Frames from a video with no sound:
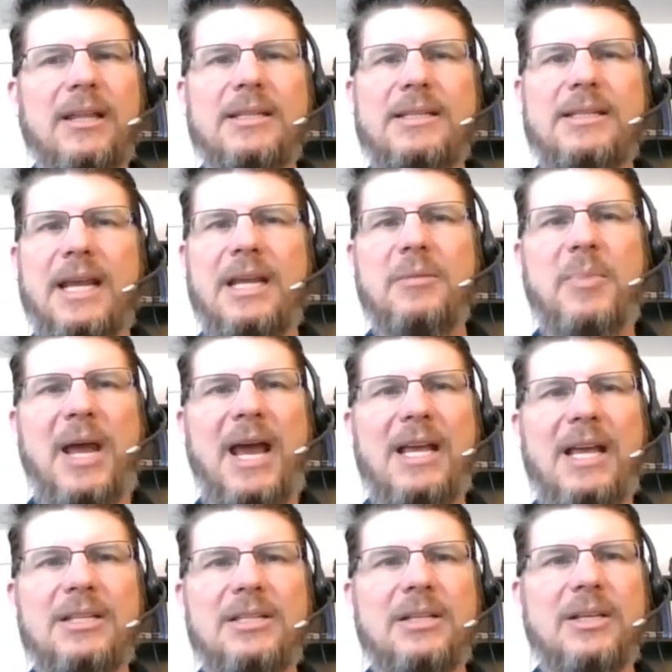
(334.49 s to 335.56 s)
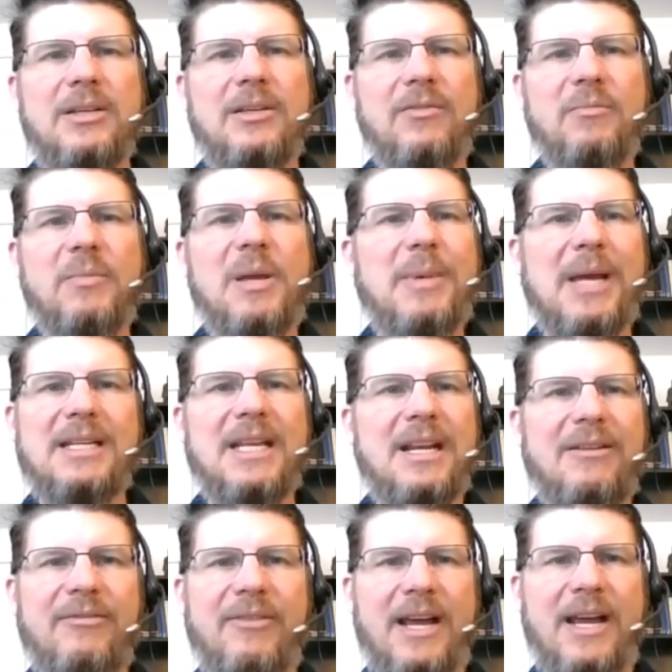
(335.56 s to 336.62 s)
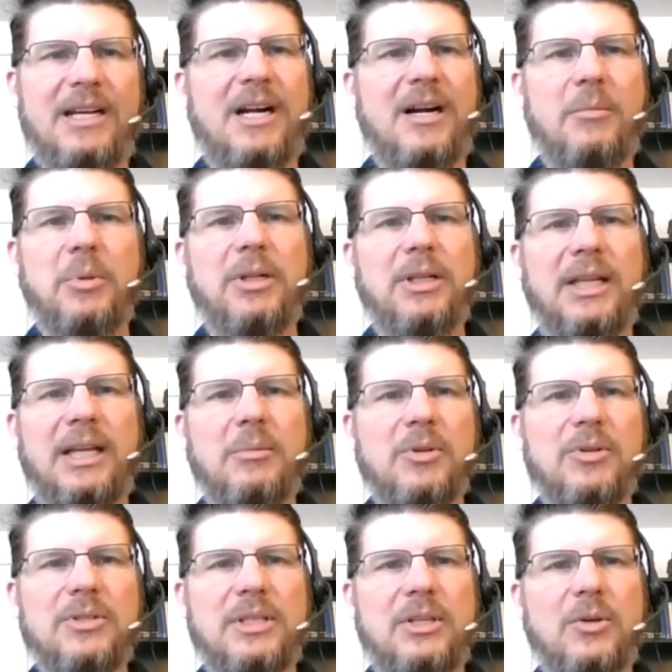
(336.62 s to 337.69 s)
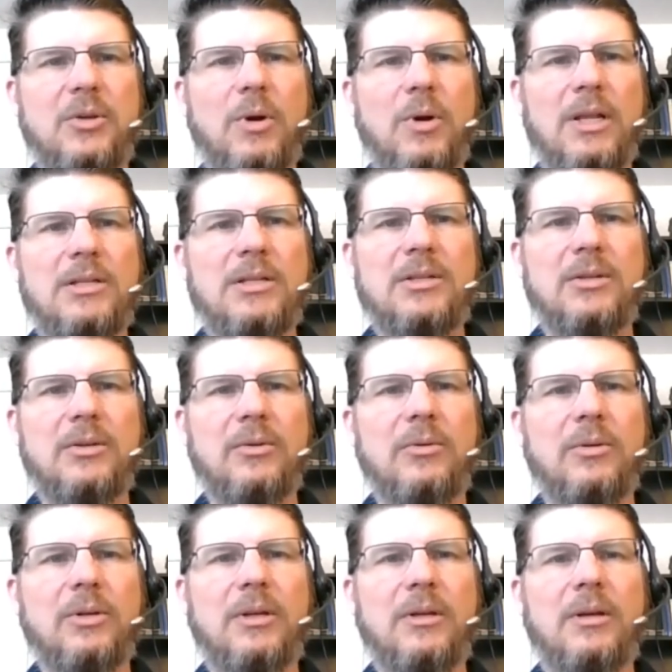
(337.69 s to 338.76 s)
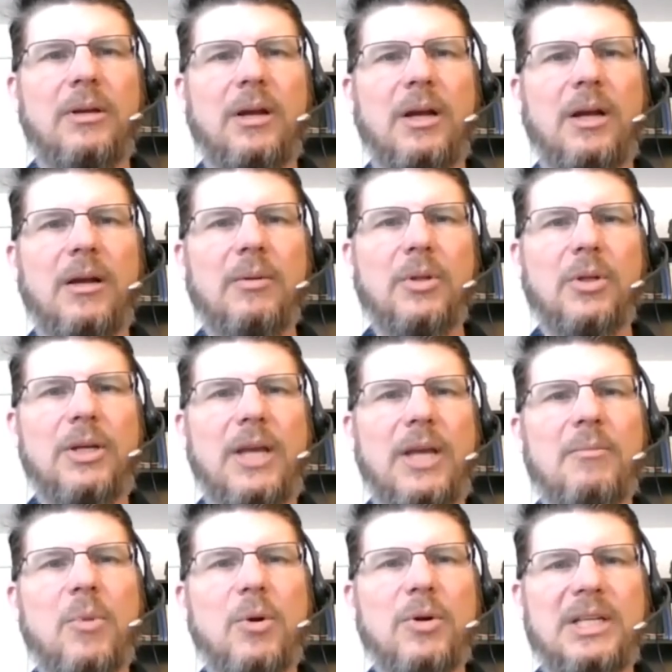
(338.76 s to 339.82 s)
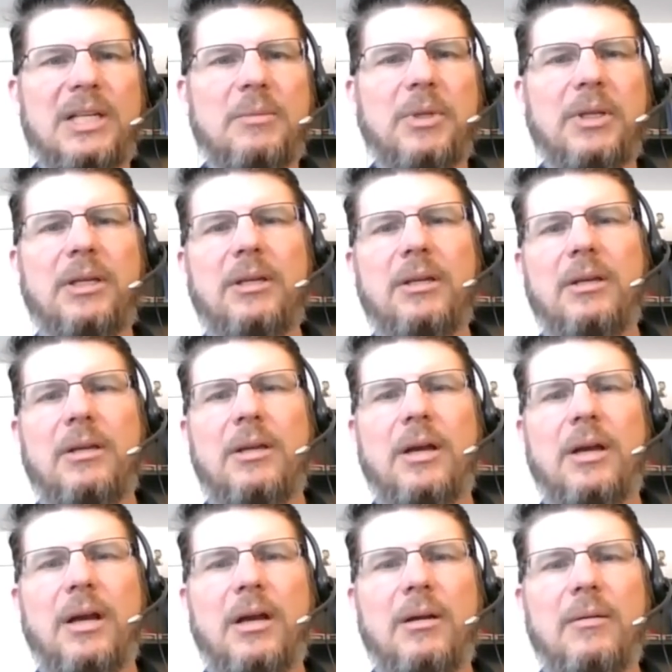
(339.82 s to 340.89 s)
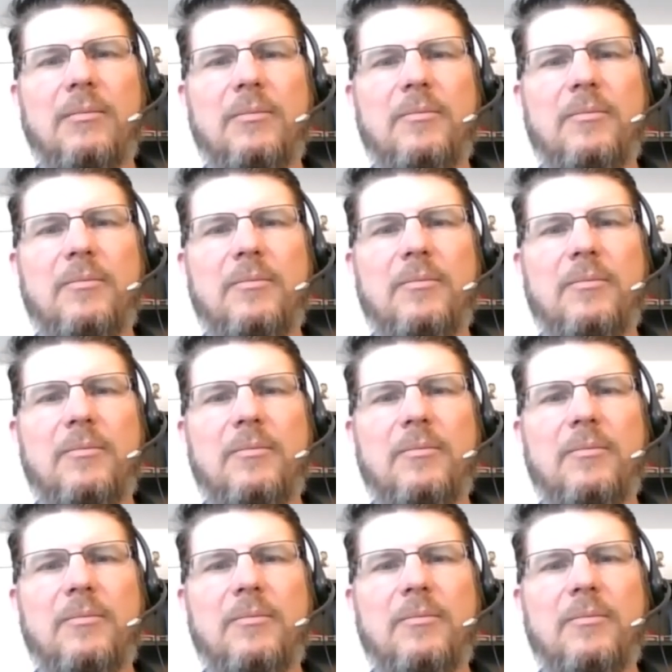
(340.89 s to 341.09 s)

The second pass, you've maybe identified a couple of labels that you want to look at more deeply. But